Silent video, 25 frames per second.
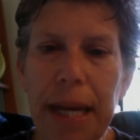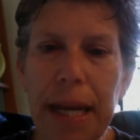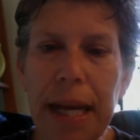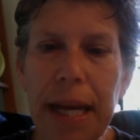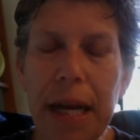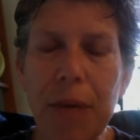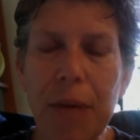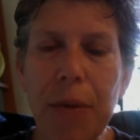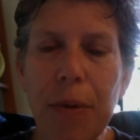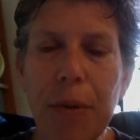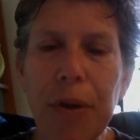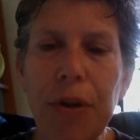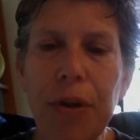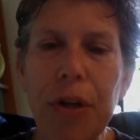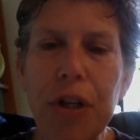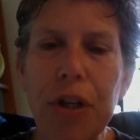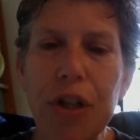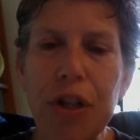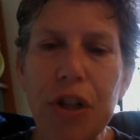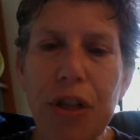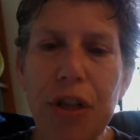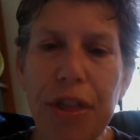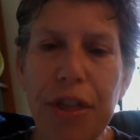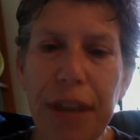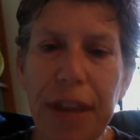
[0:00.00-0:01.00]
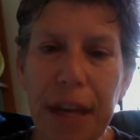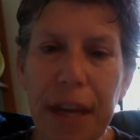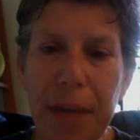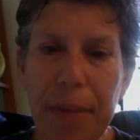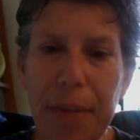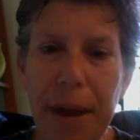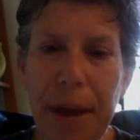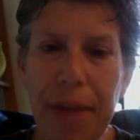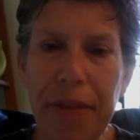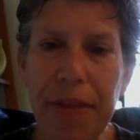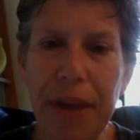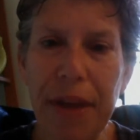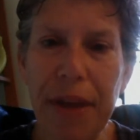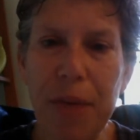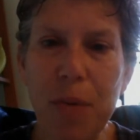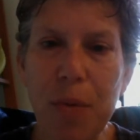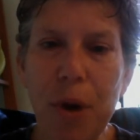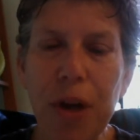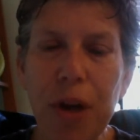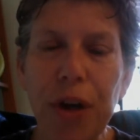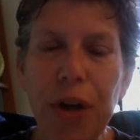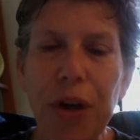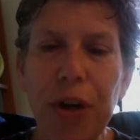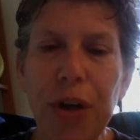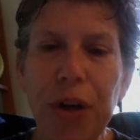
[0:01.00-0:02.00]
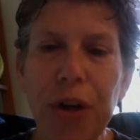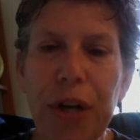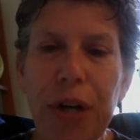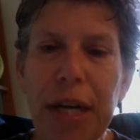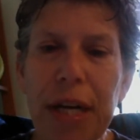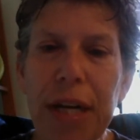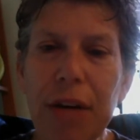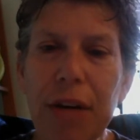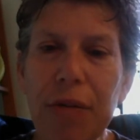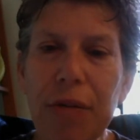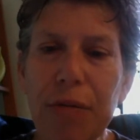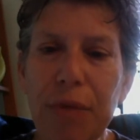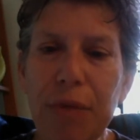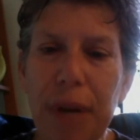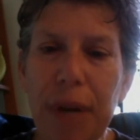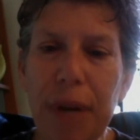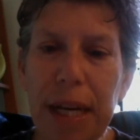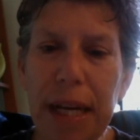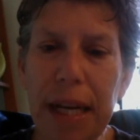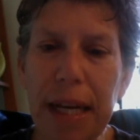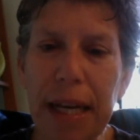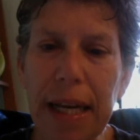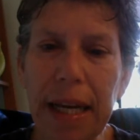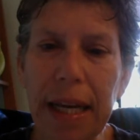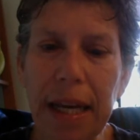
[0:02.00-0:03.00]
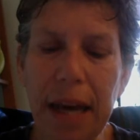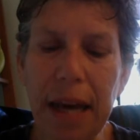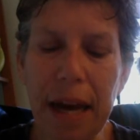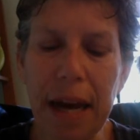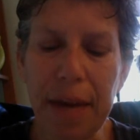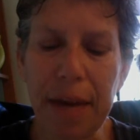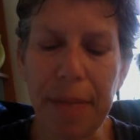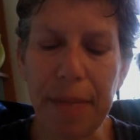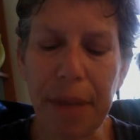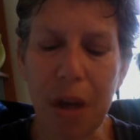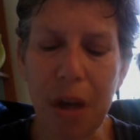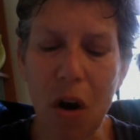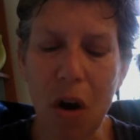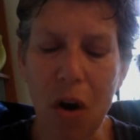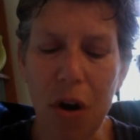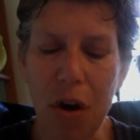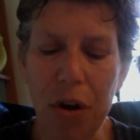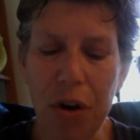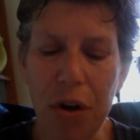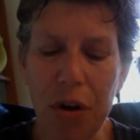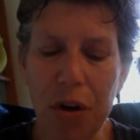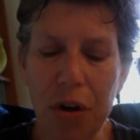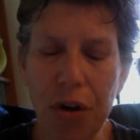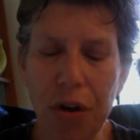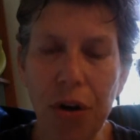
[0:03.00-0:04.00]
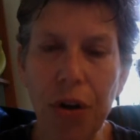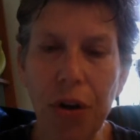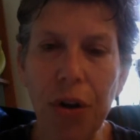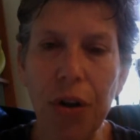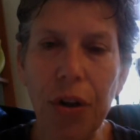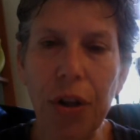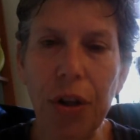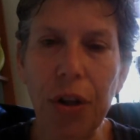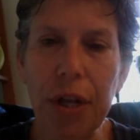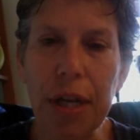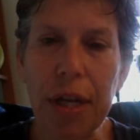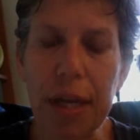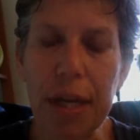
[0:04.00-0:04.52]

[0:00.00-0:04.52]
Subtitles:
and I want you to think about them while you're reading the article.